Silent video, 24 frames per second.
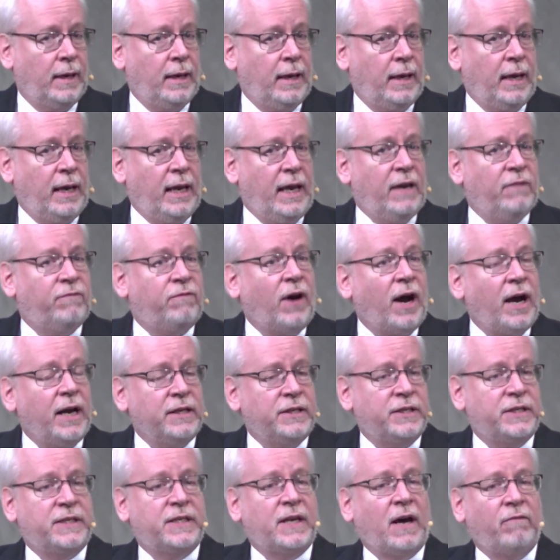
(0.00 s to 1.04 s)
If I
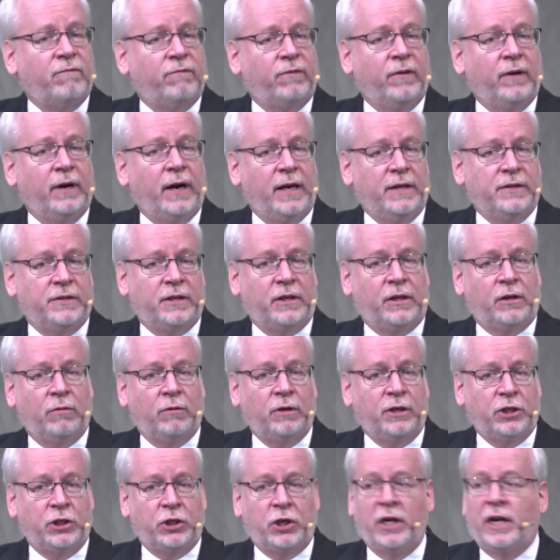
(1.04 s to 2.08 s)
suffer as a
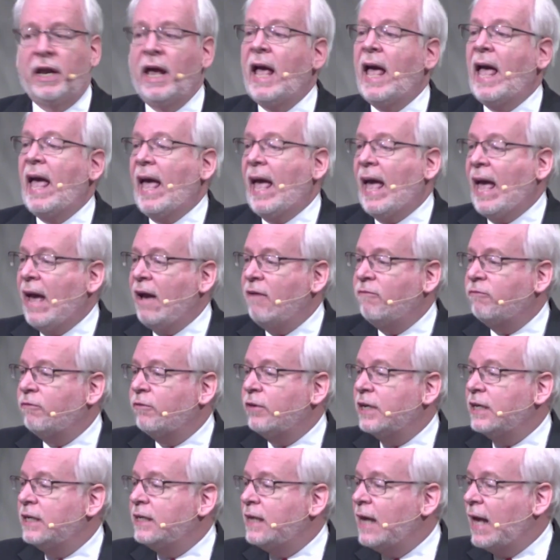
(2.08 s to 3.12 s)
Christian
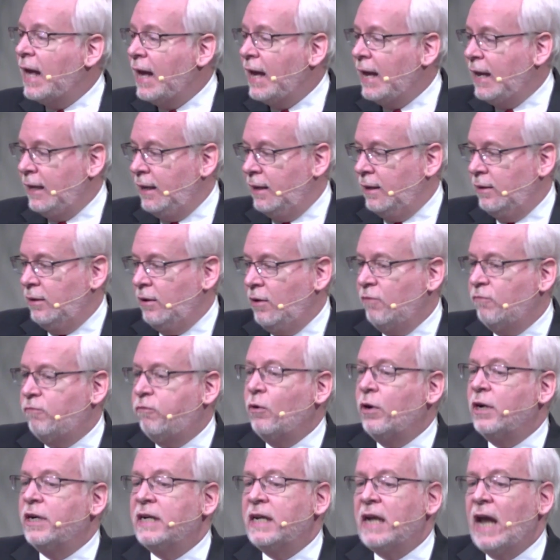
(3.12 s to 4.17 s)
every day
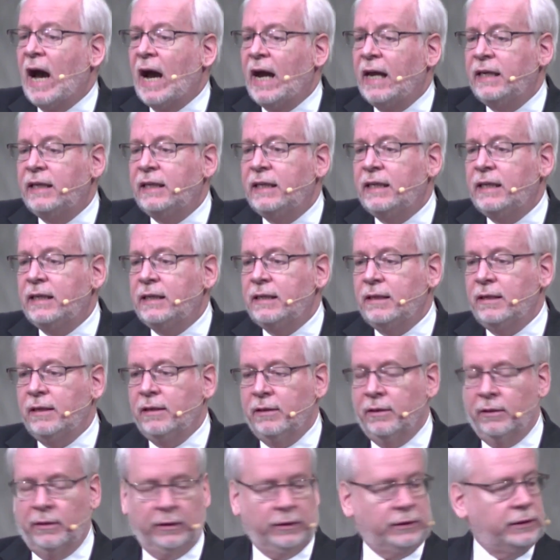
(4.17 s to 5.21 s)
for 90
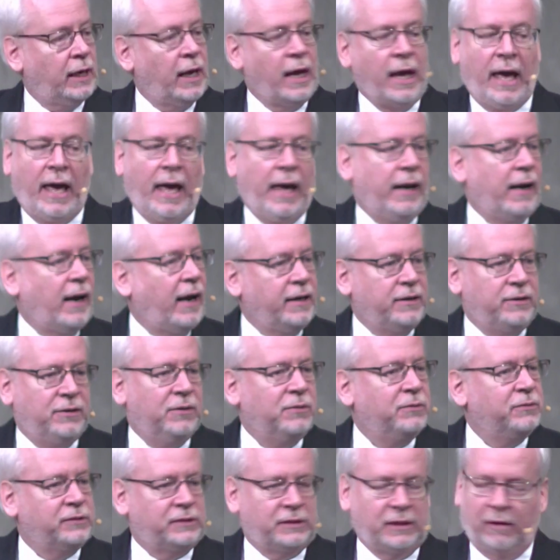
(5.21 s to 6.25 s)
years, and I
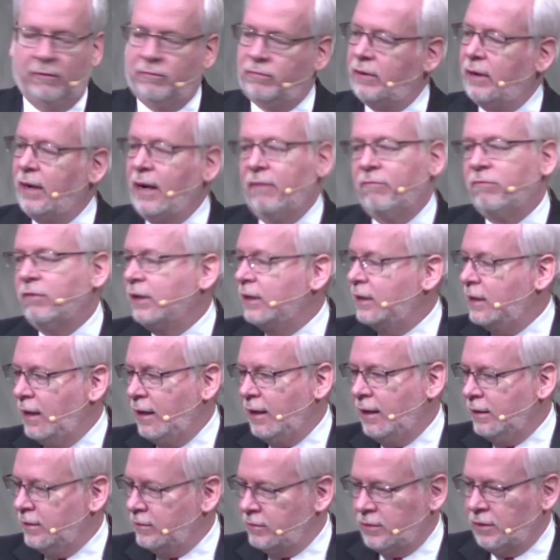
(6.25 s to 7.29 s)
don't suffer every
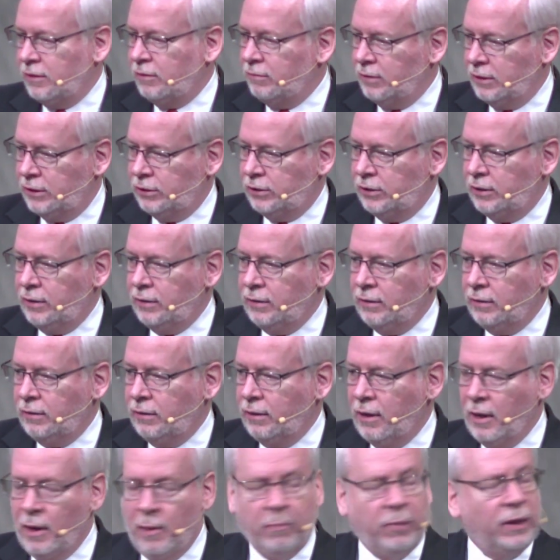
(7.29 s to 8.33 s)
day as a Christian,
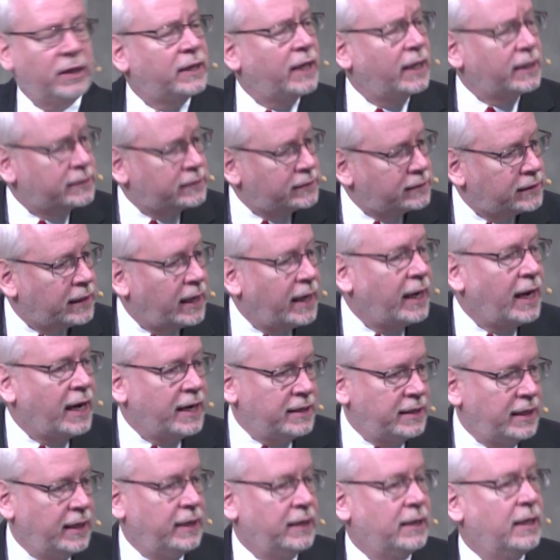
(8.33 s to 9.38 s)
but let's say I
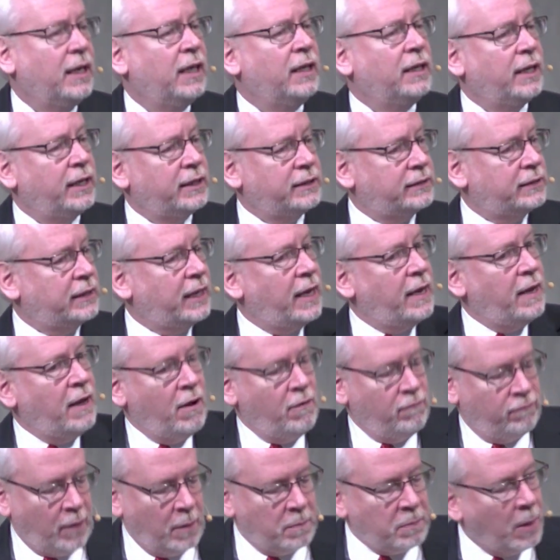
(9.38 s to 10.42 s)
did. Let's say
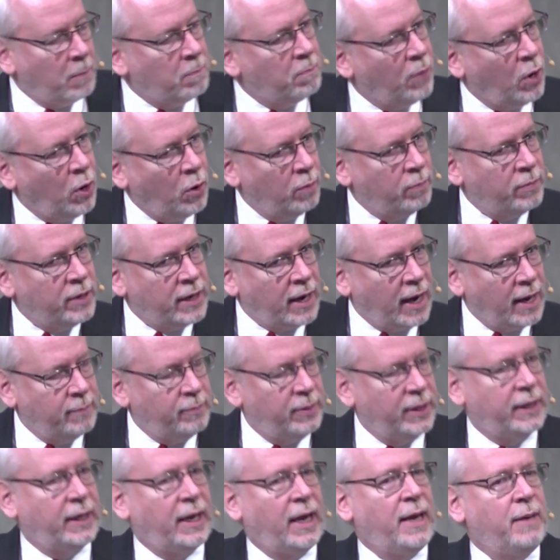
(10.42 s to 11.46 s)
from the moment I
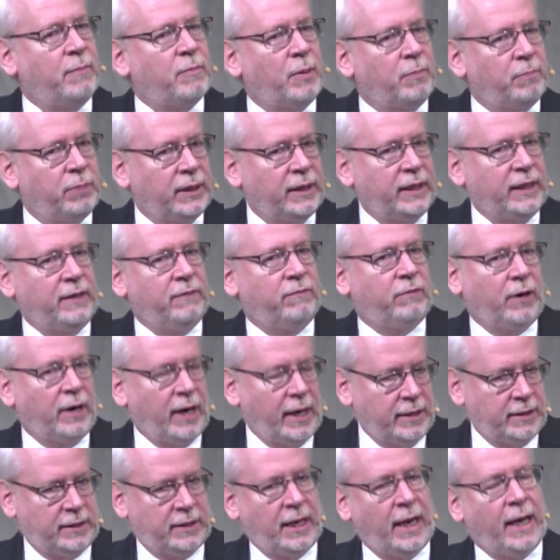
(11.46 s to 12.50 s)
became a believer
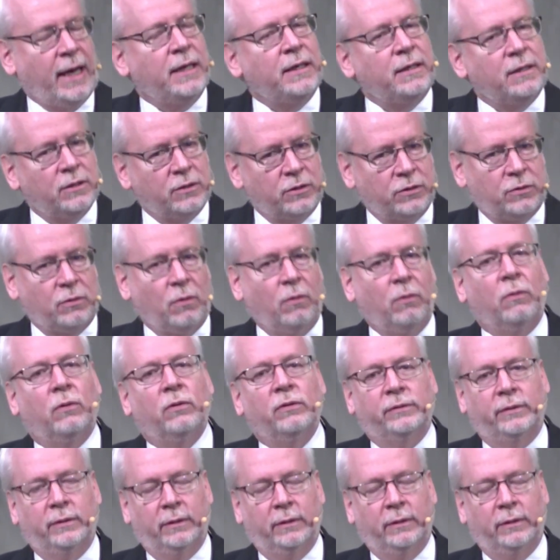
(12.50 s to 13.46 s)
at 10 years old